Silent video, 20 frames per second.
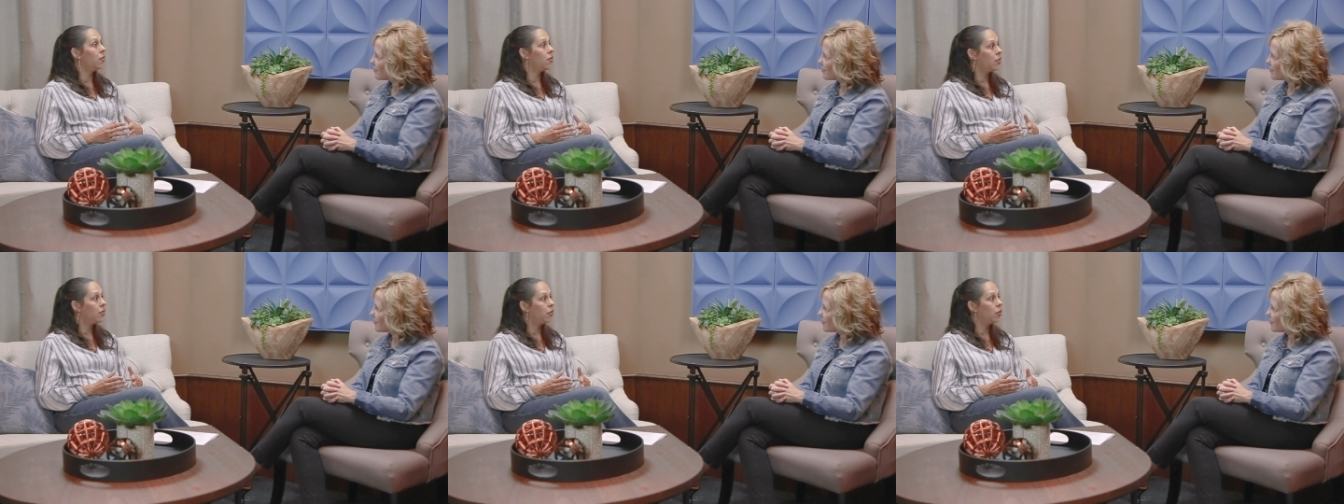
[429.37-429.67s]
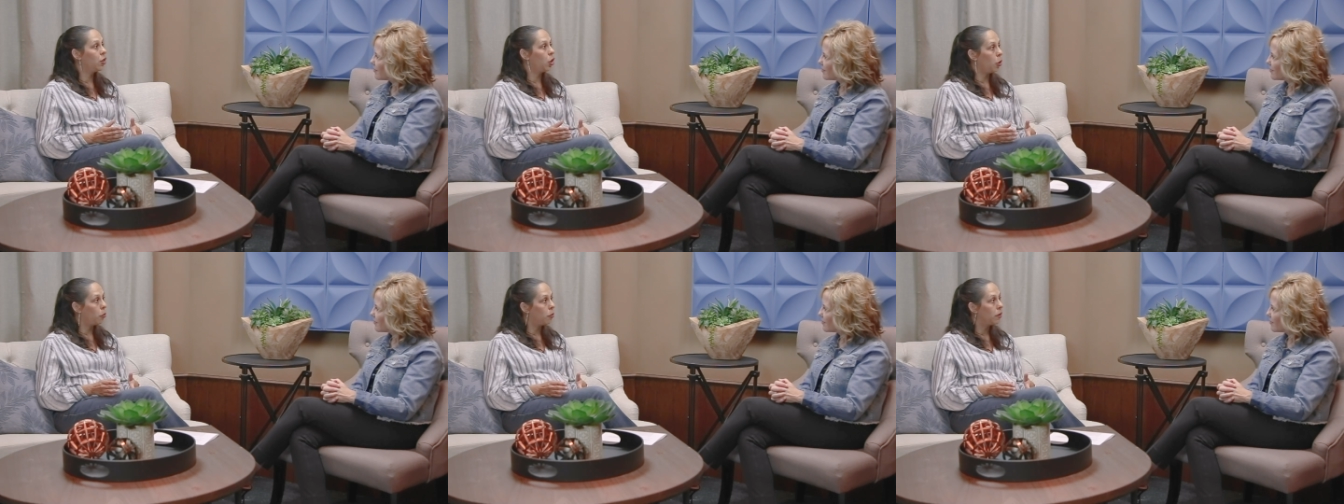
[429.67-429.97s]
of
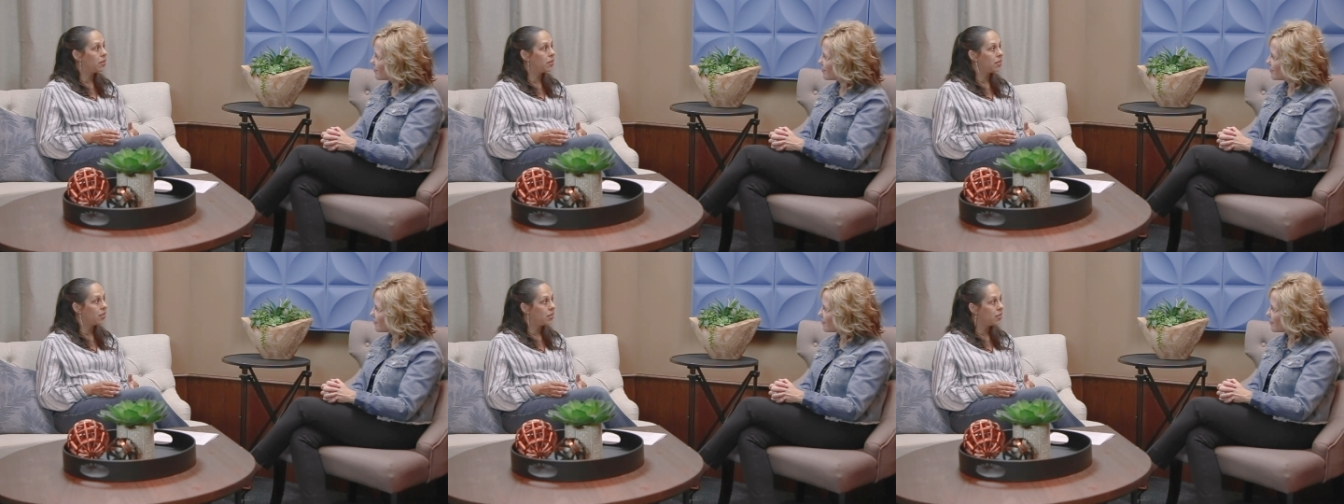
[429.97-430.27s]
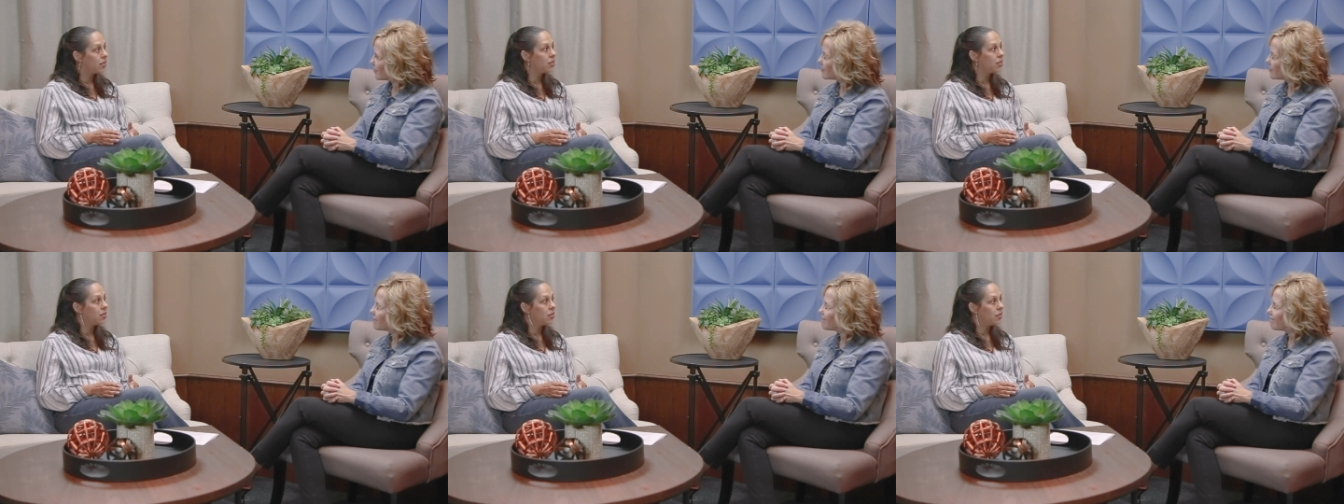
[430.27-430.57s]
different coping
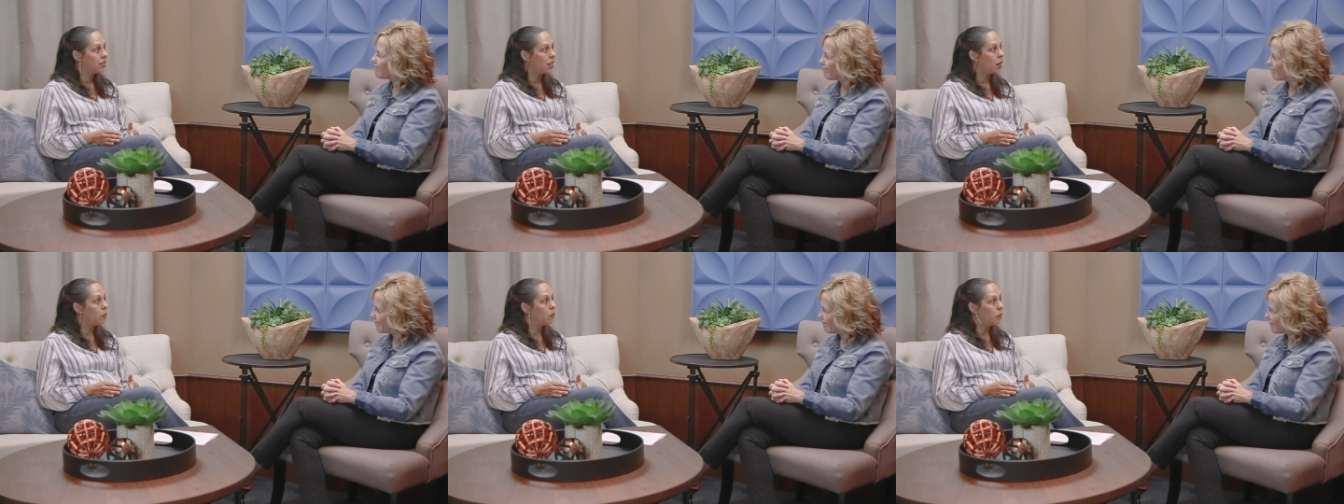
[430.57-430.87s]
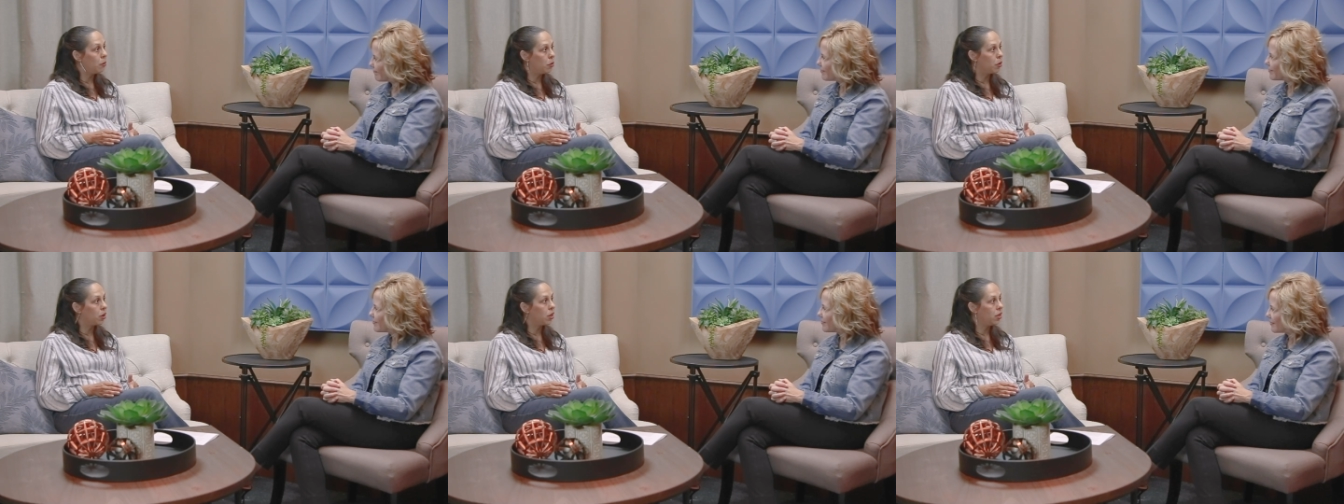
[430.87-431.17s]
skills that mm-hmm.
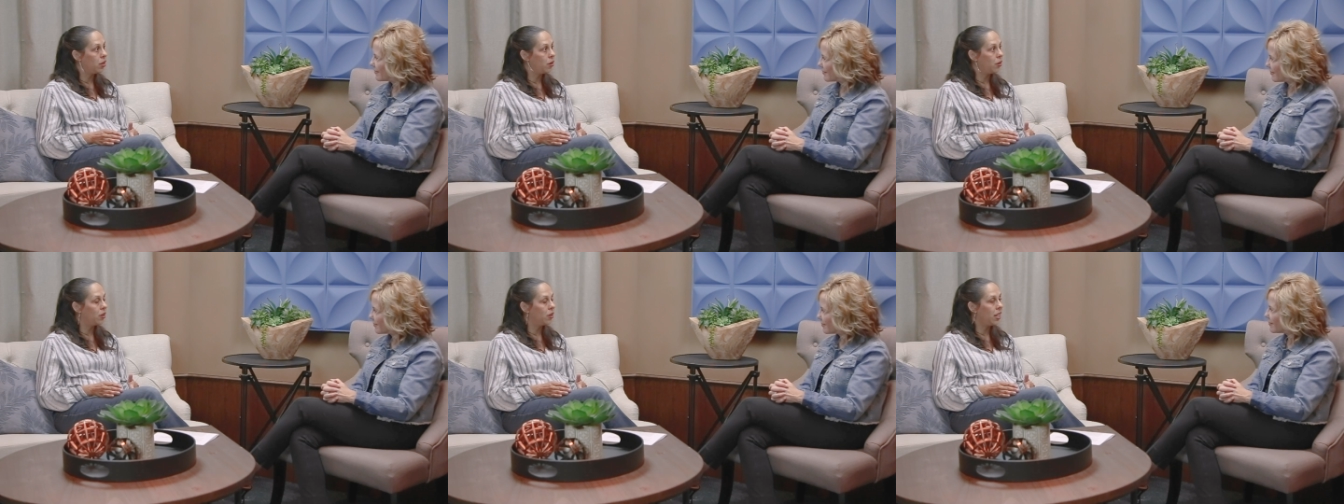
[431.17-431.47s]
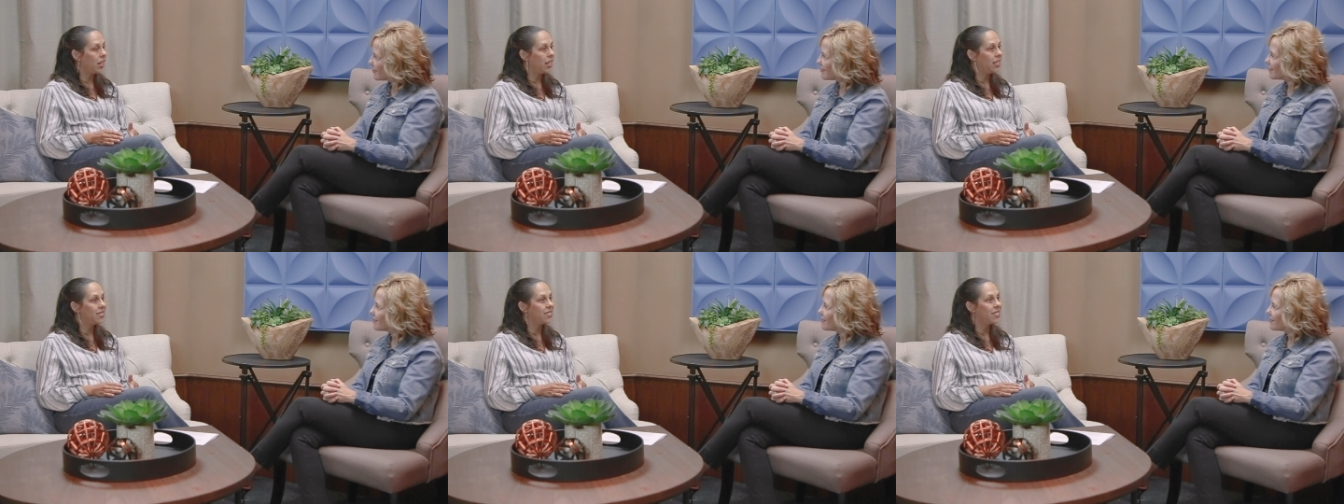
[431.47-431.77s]
people can
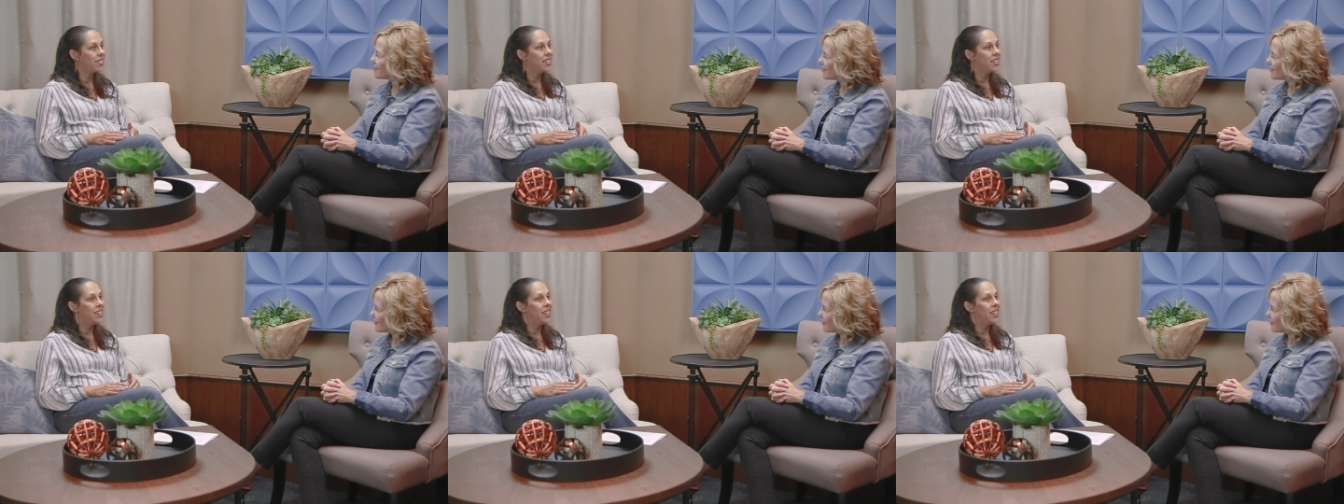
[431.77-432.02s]
utilize.